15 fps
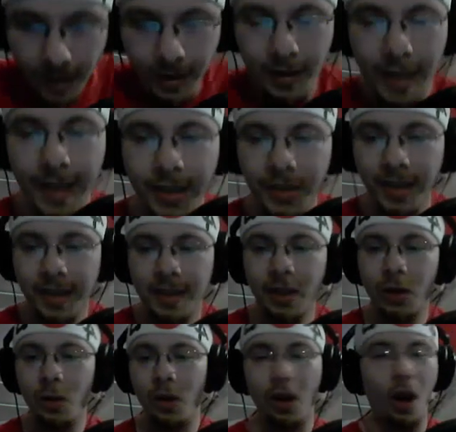let's just
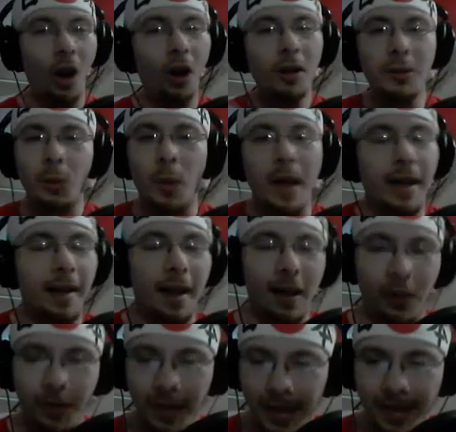go all the way
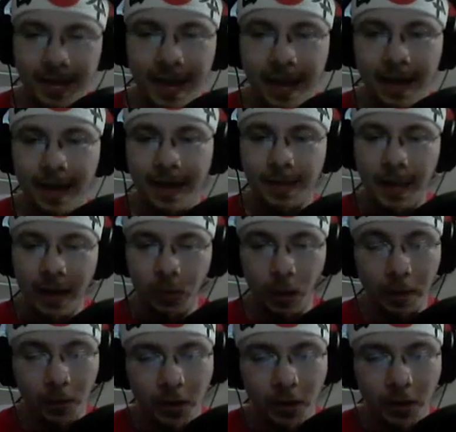down. Let's make one